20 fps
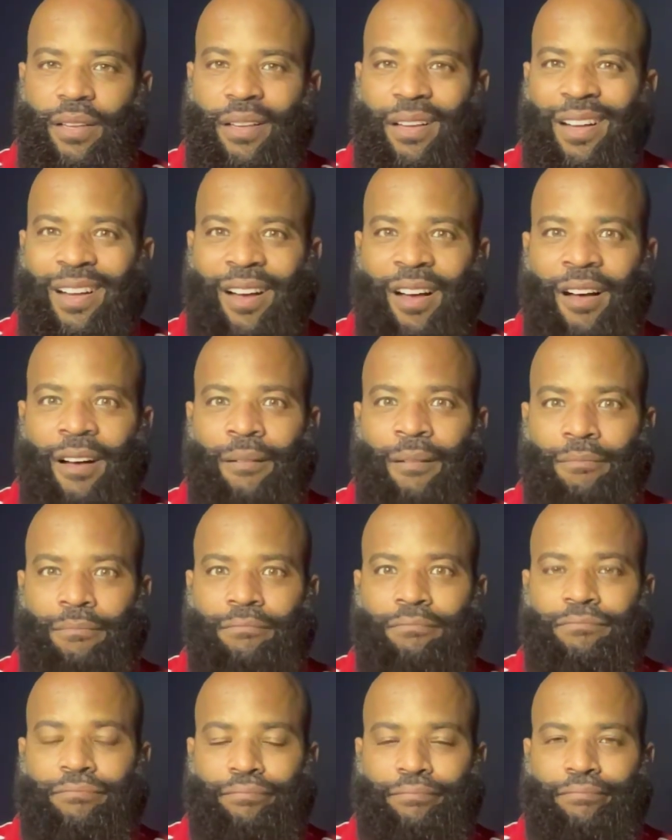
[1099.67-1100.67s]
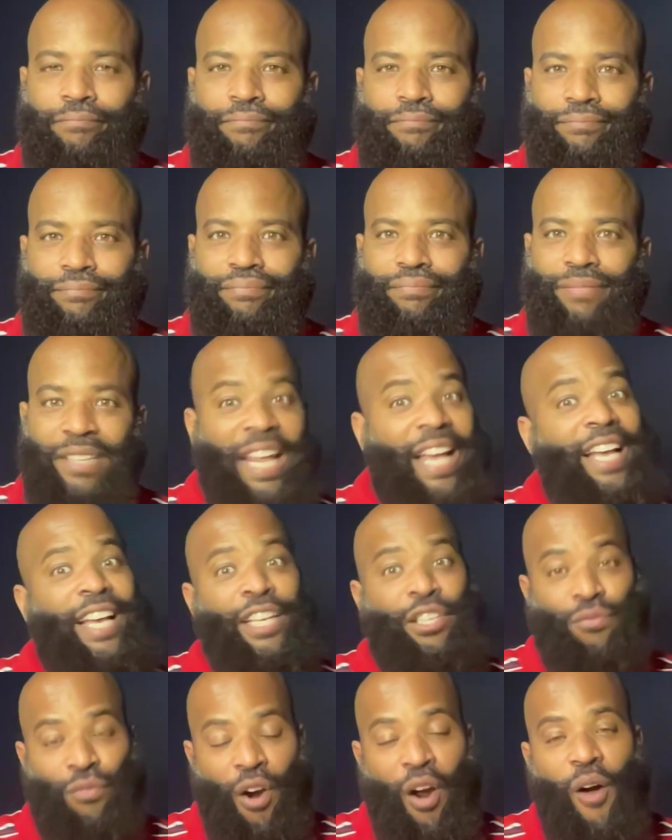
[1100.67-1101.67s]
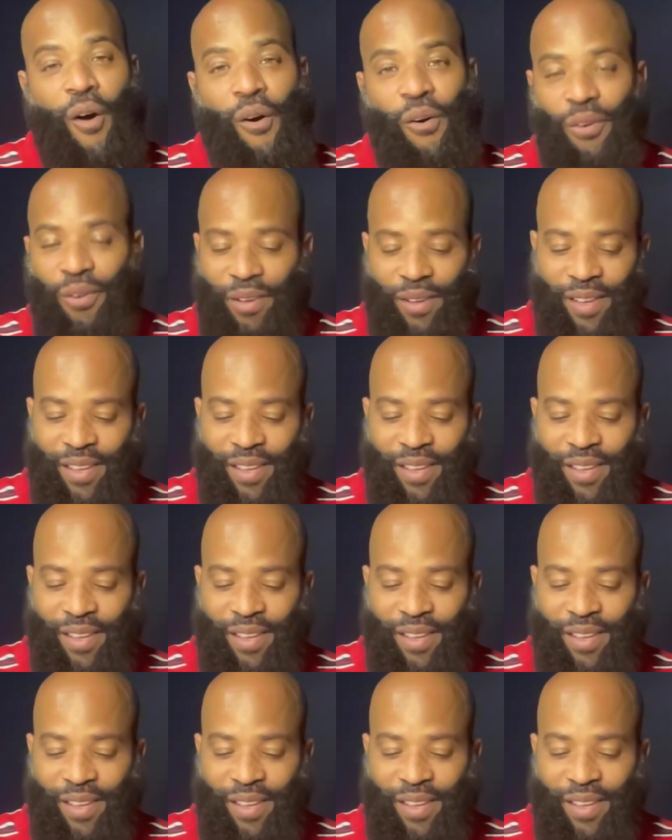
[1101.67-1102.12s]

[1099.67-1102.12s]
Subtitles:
It's wrong.